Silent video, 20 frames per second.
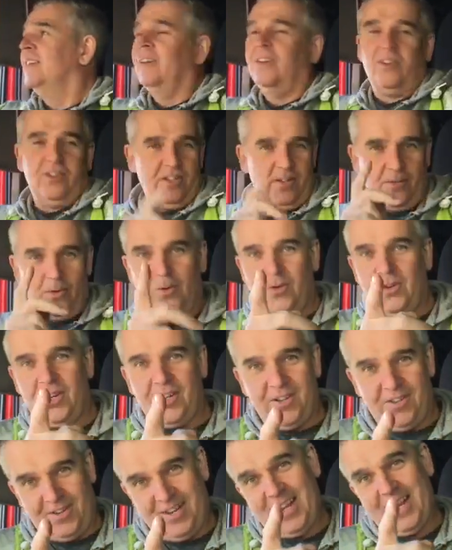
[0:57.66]
because I want
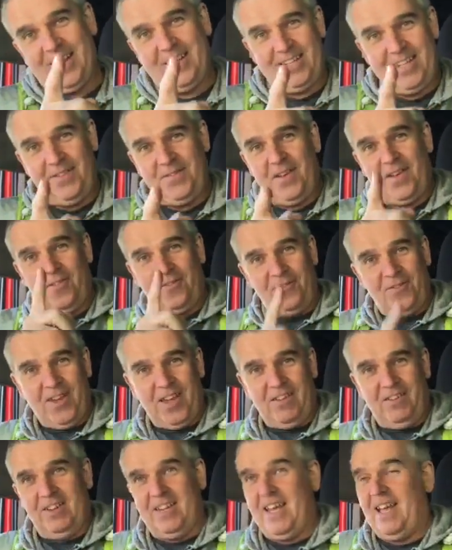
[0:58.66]
you to see if you can
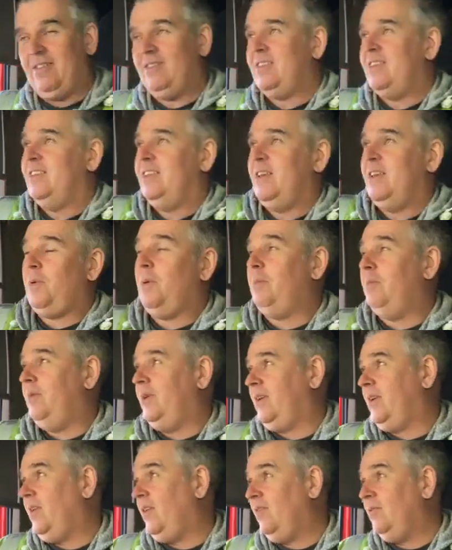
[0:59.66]
figure it out.
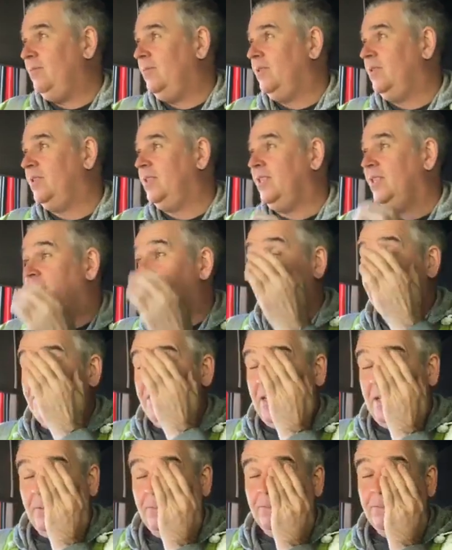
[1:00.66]
probably can't, but you never
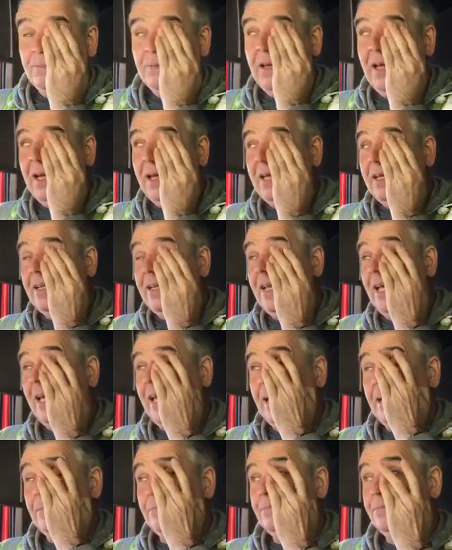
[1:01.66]
know.
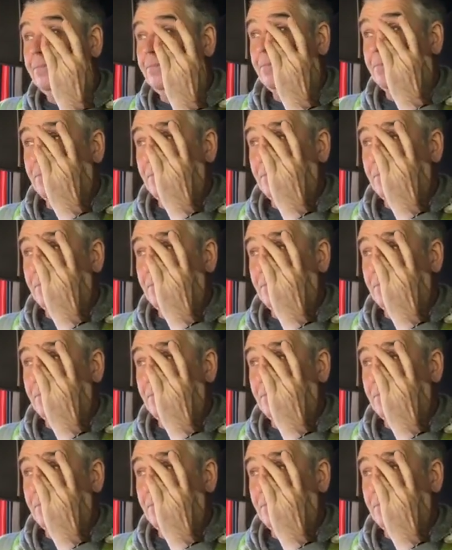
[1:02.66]
And